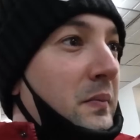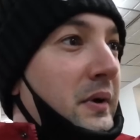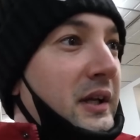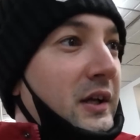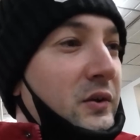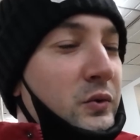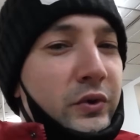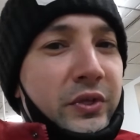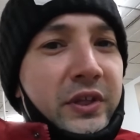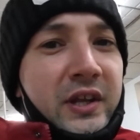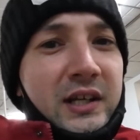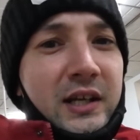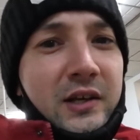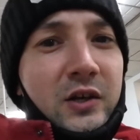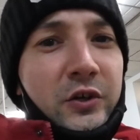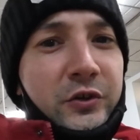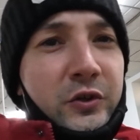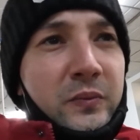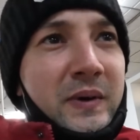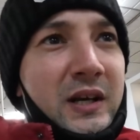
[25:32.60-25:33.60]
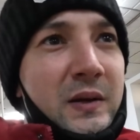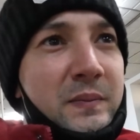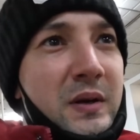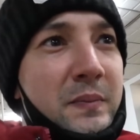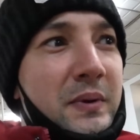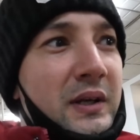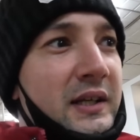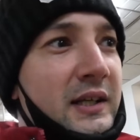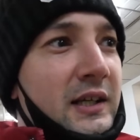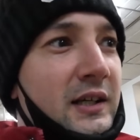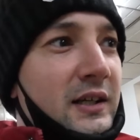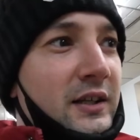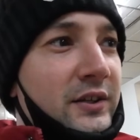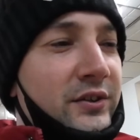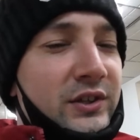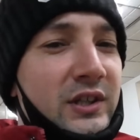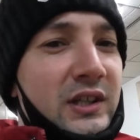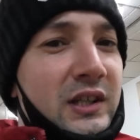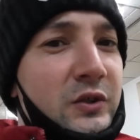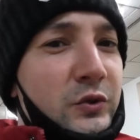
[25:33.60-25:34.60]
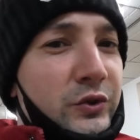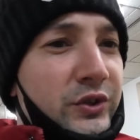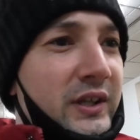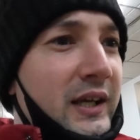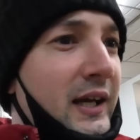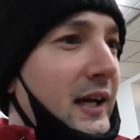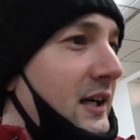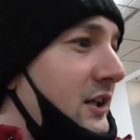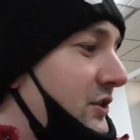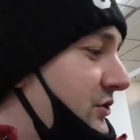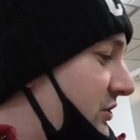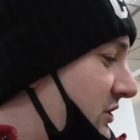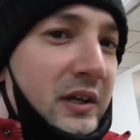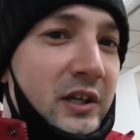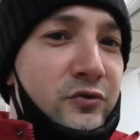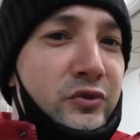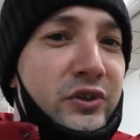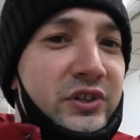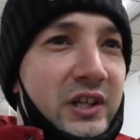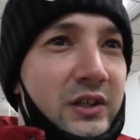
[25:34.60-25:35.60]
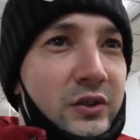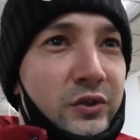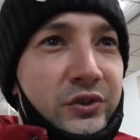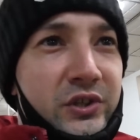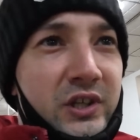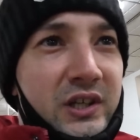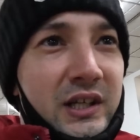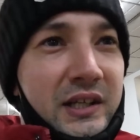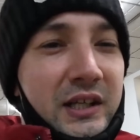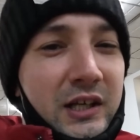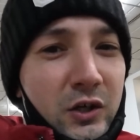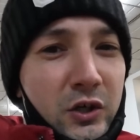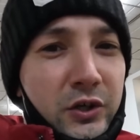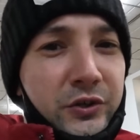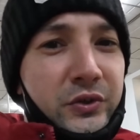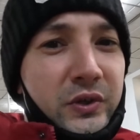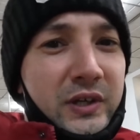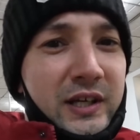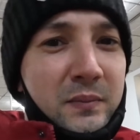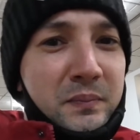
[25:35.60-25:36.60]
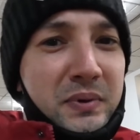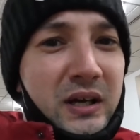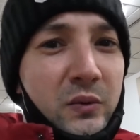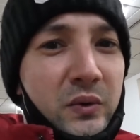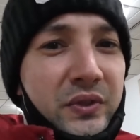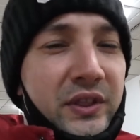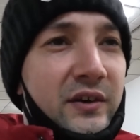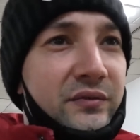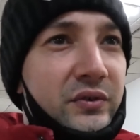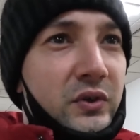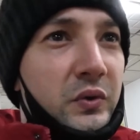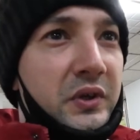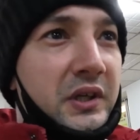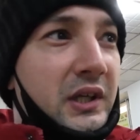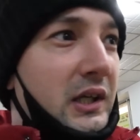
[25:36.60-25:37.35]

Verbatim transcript: But I do think that also many people here still use cash. But interesting to see that they also can pay with their phone